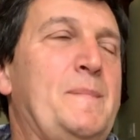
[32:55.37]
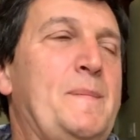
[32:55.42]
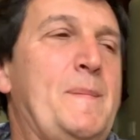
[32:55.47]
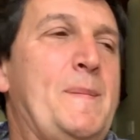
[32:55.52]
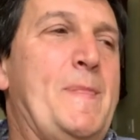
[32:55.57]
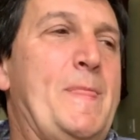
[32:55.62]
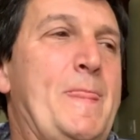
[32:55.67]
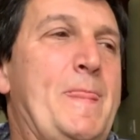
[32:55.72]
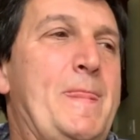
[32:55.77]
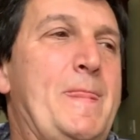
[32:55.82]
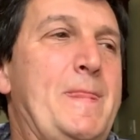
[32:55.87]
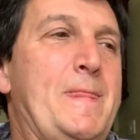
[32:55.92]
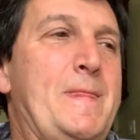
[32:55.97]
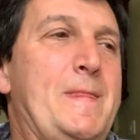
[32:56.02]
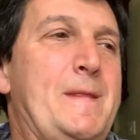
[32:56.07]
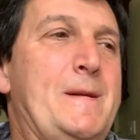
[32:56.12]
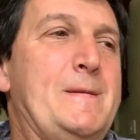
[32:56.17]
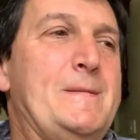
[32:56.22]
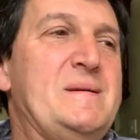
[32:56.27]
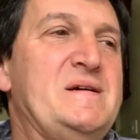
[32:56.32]
It's
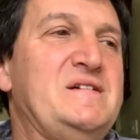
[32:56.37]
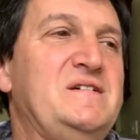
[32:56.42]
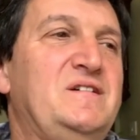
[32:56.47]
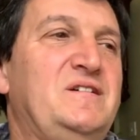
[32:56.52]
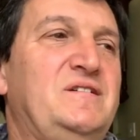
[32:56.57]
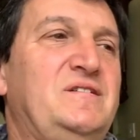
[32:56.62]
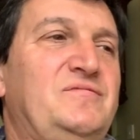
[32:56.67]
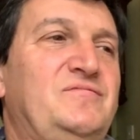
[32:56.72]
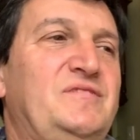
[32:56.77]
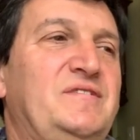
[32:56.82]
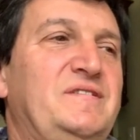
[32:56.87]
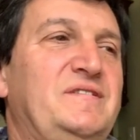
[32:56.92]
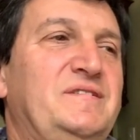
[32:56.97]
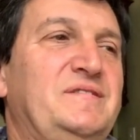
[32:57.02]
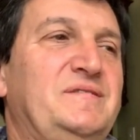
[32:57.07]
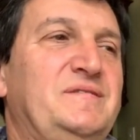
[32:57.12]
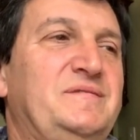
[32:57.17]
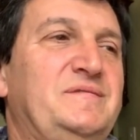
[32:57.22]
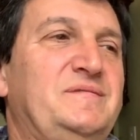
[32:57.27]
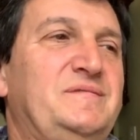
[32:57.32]
called
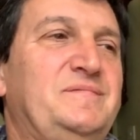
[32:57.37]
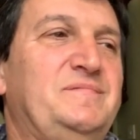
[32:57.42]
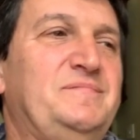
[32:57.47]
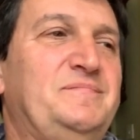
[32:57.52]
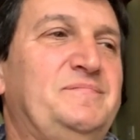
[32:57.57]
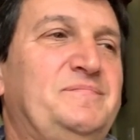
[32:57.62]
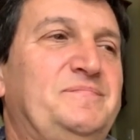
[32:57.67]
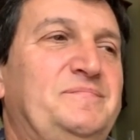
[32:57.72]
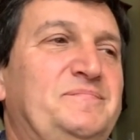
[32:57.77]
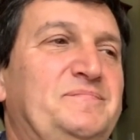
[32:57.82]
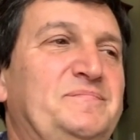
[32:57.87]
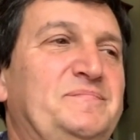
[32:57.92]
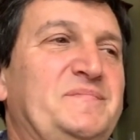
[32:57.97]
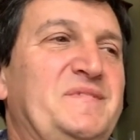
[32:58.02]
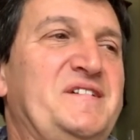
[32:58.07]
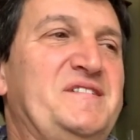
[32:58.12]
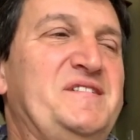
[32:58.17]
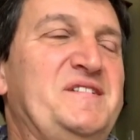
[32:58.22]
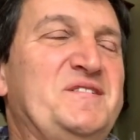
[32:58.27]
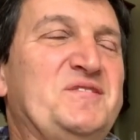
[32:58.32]
Running Time.
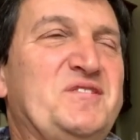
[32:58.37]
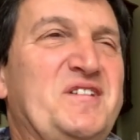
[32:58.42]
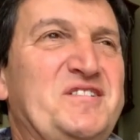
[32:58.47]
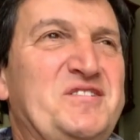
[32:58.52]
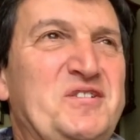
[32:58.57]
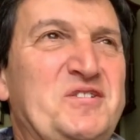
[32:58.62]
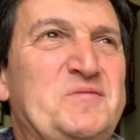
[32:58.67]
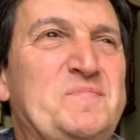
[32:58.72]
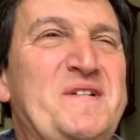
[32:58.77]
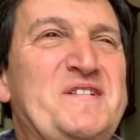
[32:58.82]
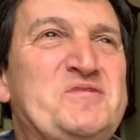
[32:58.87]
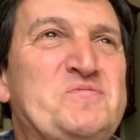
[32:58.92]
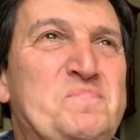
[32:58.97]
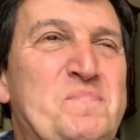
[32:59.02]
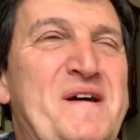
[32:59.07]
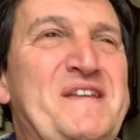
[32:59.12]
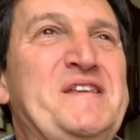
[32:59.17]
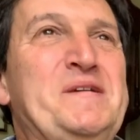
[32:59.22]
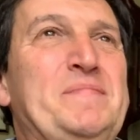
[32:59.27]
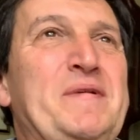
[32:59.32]
It is. I don't imagine
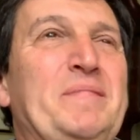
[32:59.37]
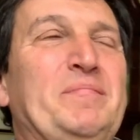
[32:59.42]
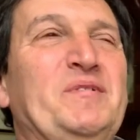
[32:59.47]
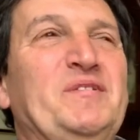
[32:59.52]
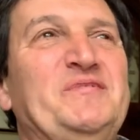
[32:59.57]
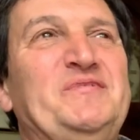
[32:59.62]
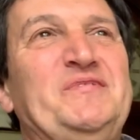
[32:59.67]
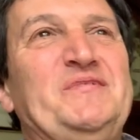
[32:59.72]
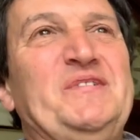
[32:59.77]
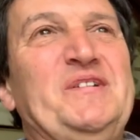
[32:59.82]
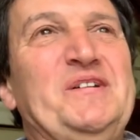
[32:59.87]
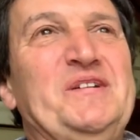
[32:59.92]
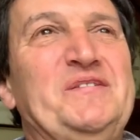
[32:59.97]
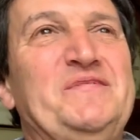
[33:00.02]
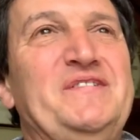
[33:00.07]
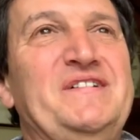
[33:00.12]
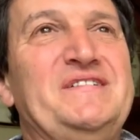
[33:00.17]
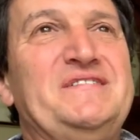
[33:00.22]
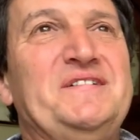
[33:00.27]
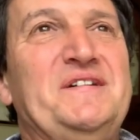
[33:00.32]
many people have heard
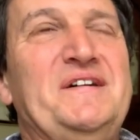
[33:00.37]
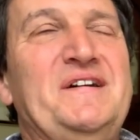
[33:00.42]
of it.